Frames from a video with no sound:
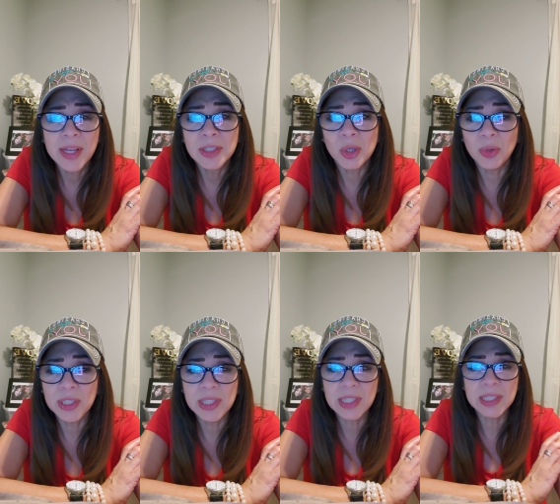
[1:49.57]
so
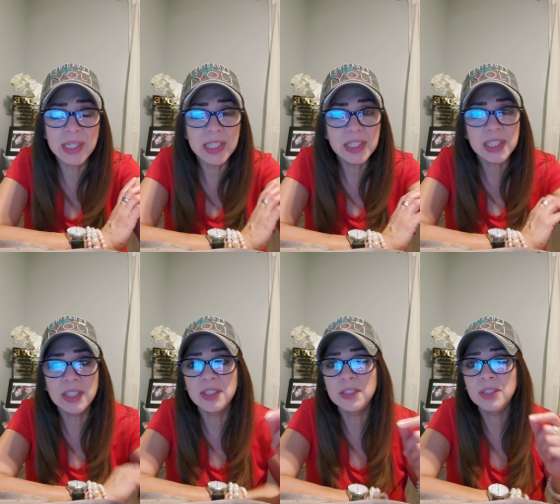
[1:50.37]
he says
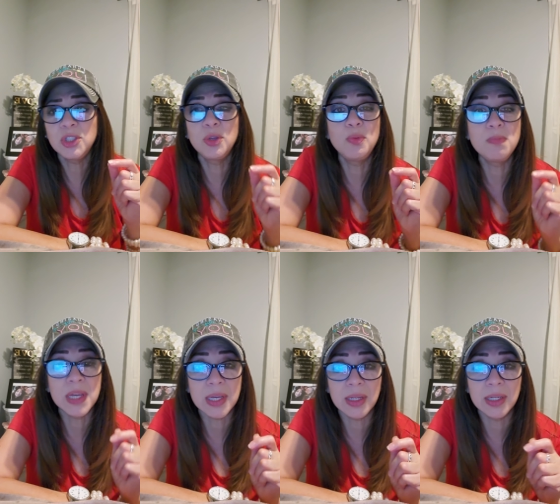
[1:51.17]
listen to
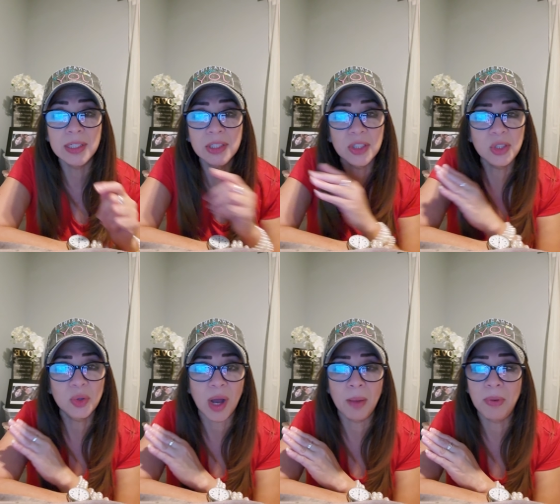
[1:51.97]
me listen
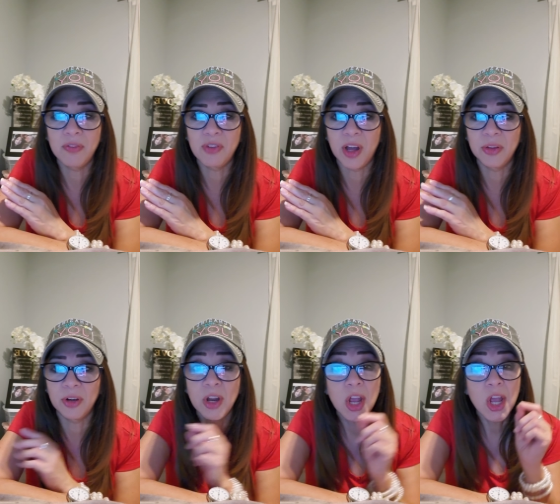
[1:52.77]
to abba father